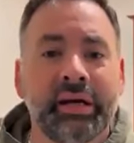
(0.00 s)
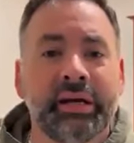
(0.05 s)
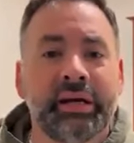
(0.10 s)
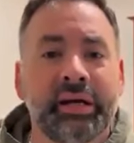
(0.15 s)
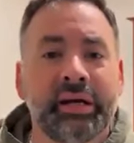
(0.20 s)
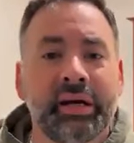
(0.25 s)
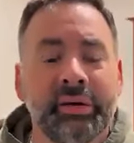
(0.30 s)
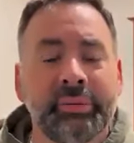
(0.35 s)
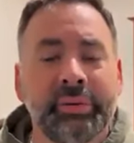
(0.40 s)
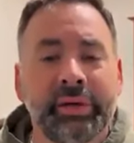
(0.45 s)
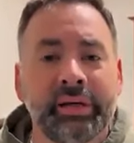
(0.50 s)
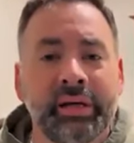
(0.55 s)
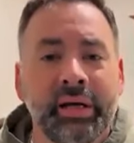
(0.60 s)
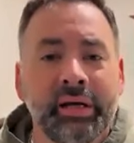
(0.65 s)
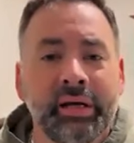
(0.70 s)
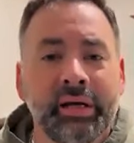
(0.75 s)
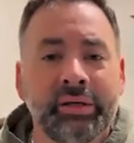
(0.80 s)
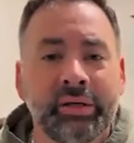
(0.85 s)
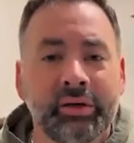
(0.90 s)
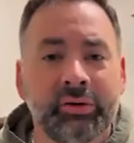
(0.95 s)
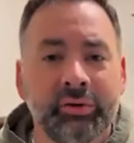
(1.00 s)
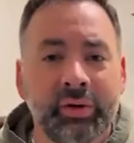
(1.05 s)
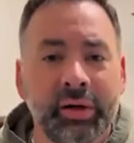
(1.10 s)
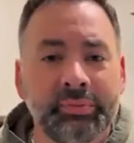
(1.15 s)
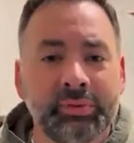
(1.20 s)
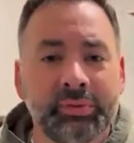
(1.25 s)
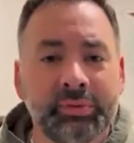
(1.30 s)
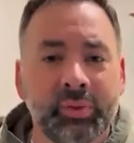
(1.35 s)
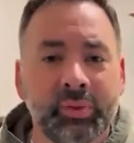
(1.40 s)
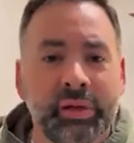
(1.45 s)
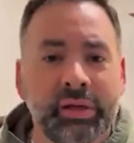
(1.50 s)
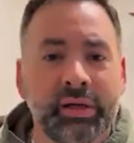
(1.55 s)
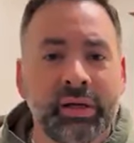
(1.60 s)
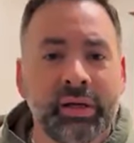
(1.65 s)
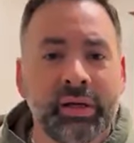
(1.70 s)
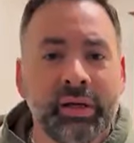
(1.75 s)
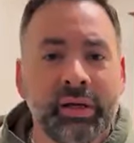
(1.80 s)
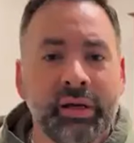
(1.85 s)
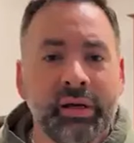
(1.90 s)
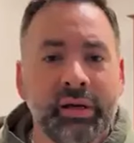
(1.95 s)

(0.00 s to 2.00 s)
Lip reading: and coming to grips with it